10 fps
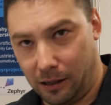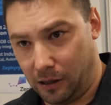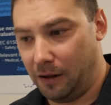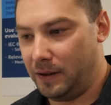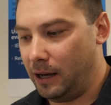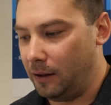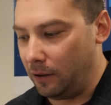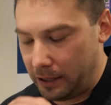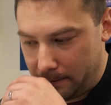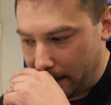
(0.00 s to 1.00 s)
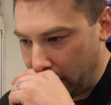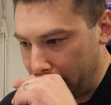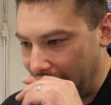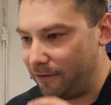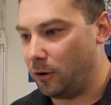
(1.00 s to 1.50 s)
on the Linux micro
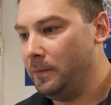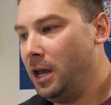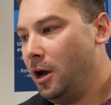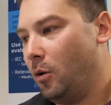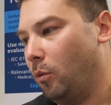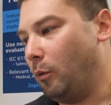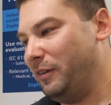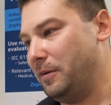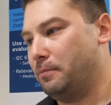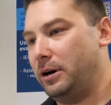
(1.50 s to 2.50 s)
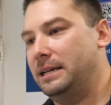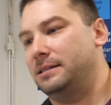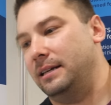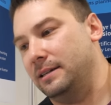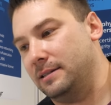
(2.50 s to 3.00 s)
platform, what we've
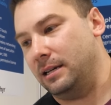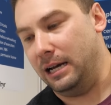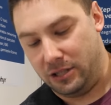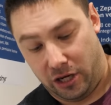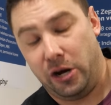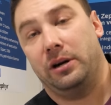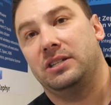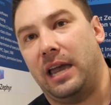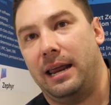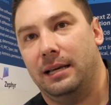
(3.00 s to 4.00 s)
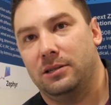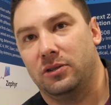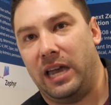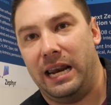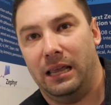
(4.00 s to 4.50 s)
embraced is security scanning, so
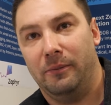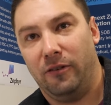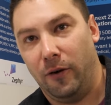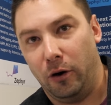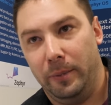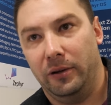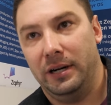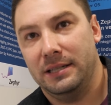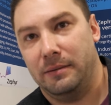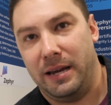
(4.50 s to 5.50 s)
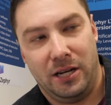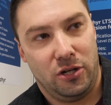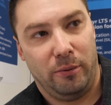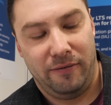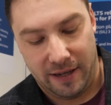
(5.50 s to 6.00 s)
scanning them for vulnerabilities and making
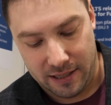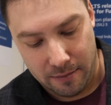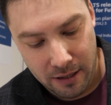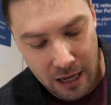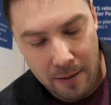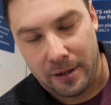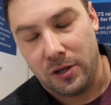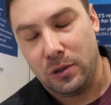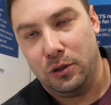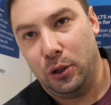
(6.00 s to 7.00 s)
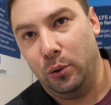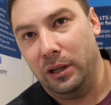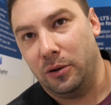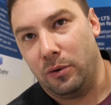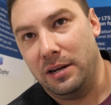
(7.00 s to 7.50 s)
sure we fix them, but also
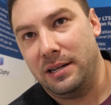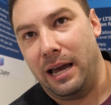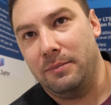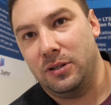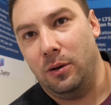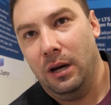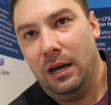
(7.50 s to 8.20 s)
tuning the runtime. So